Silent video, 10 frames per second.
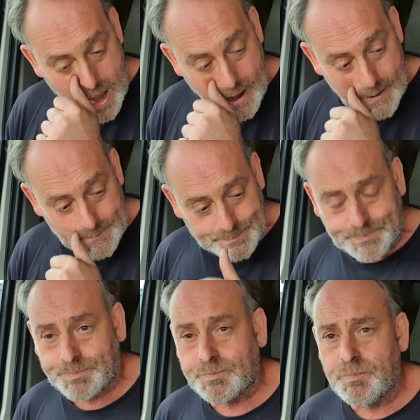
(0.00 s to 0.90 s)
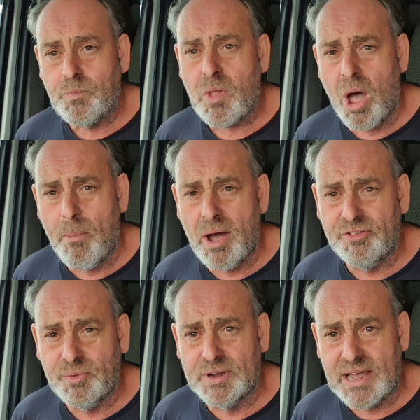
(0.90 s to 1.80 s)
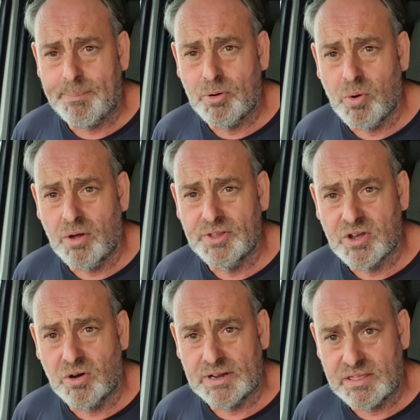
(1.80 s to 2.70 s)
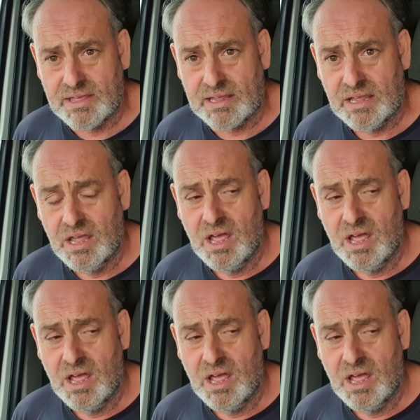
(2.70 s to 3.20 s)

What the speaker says: I might do a couple on the Cockney thing.